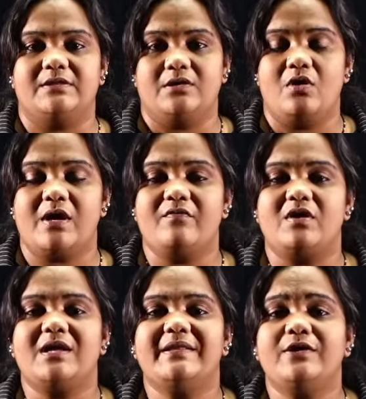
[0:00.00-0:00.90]
Okay, what
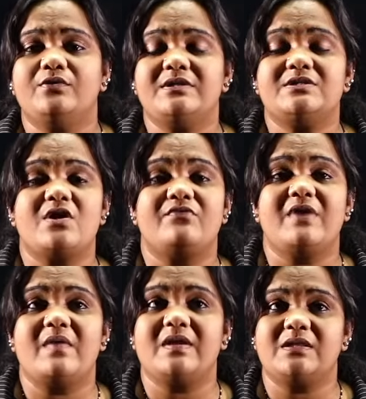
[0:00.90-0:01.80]
are the units of
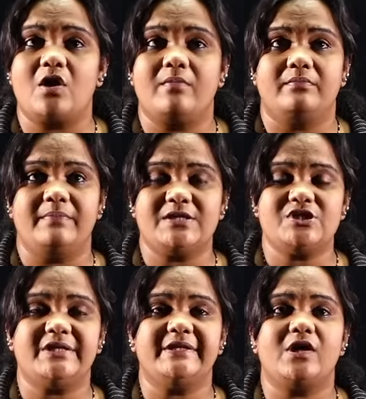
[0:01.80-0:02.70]
wavelength? Mention
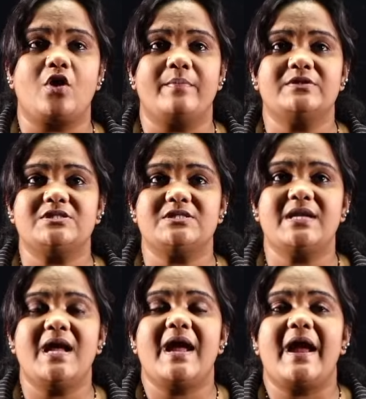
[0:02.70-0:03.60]
it in the comment section.
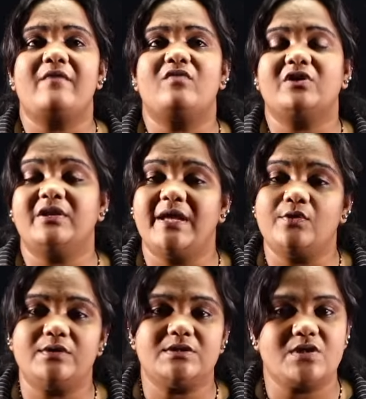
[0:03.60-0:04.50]
And what are the
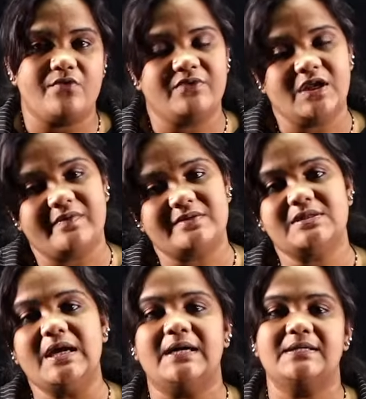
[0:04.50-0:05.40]
units of frequency?
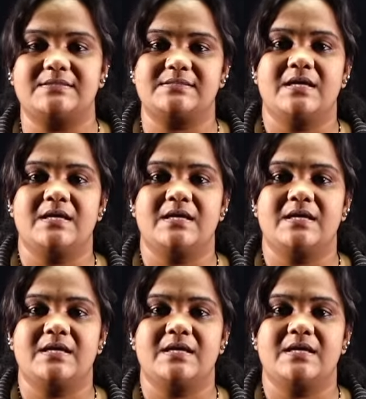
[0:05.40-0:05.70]
Hertz.